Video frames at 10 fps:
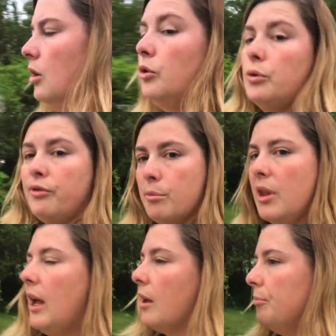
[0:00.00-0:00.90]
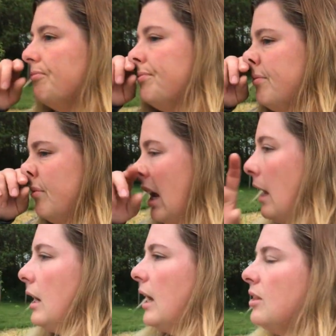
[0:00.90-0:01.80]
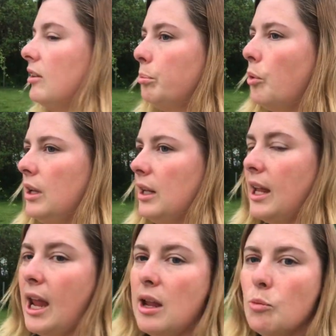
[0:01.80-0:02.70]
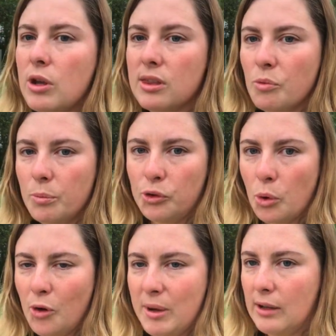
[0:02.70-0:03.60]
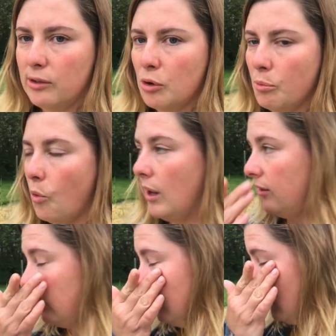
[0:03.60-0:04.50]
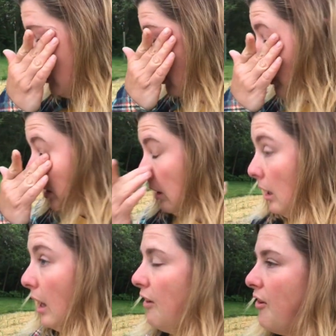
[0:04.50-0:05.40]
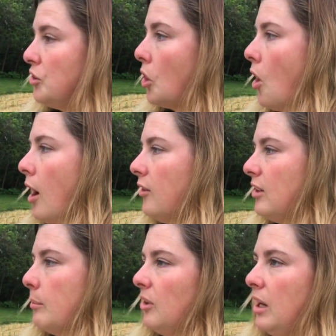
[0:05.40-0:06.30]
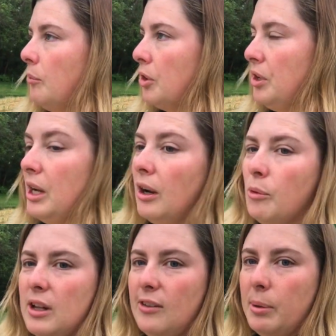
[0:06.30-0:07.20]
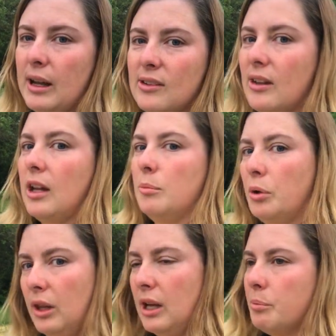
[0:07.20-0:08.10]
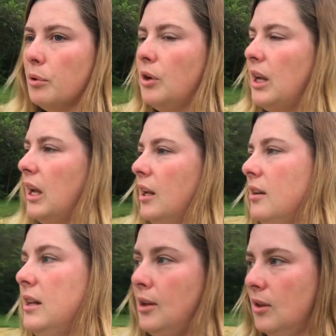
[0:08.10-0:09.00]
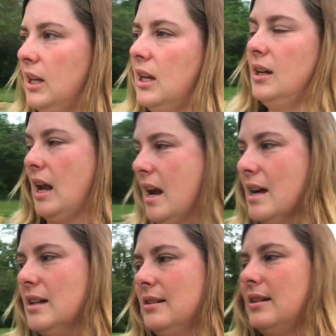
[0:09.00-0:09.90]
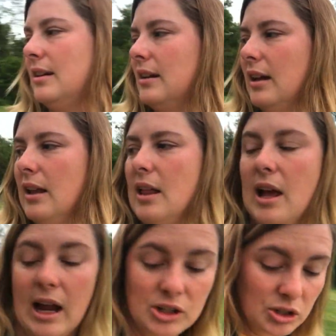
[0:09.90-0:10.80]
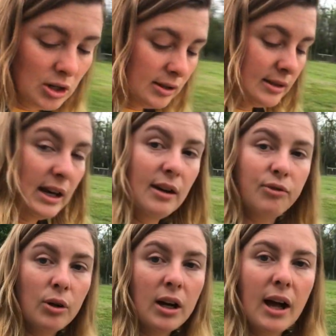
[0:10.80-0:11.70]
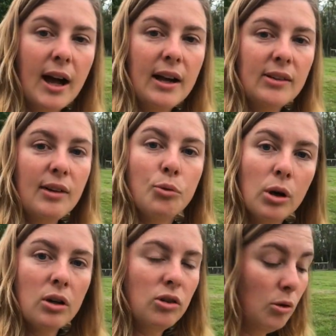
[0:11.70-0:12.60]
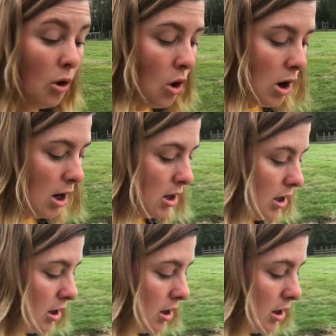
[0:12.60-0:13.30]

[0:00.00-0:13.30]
Those are from them. And at this point in the game, with the soil being so moist, if a dog steps anywhere near one of these plants, it's like completely uprooting it, killing it. And I just couldn't stand for it, guys. I've worked too hard.